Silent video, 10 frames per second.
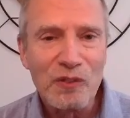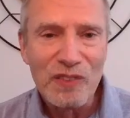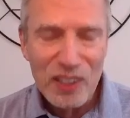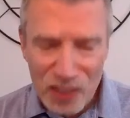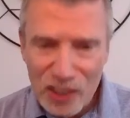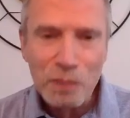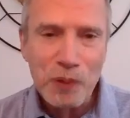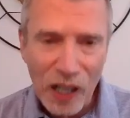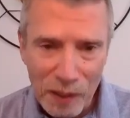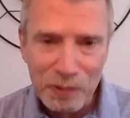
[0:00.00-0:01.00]
this is a
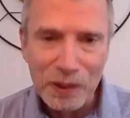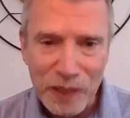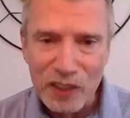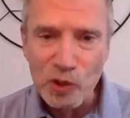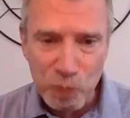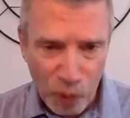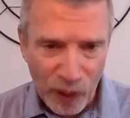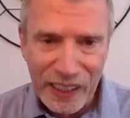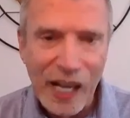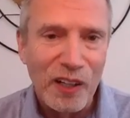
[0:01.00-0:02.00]
problem. And you
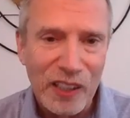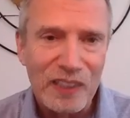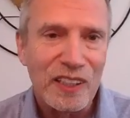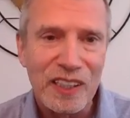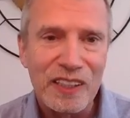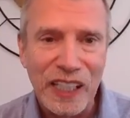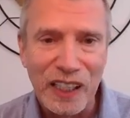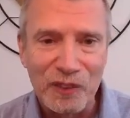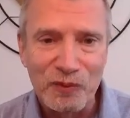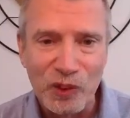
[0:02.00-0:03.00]
pointed out in
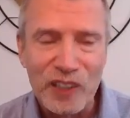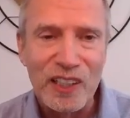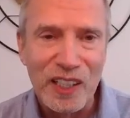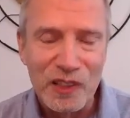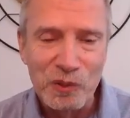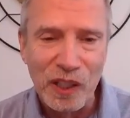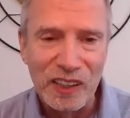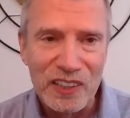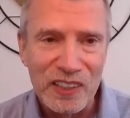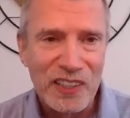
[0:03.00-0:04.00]
California as
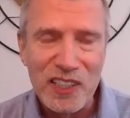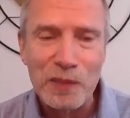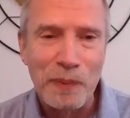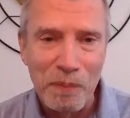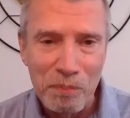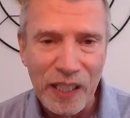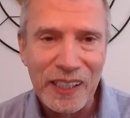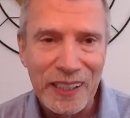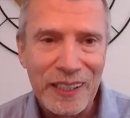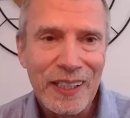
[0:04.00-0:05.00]
well, it's not just about
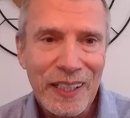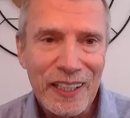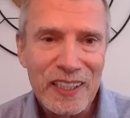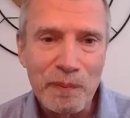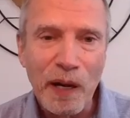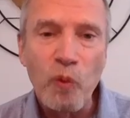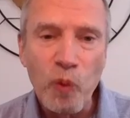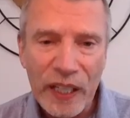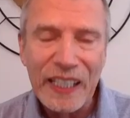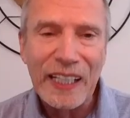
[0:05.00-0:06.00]
money. It's about
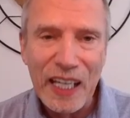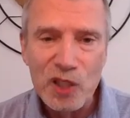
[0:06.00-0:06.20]
winning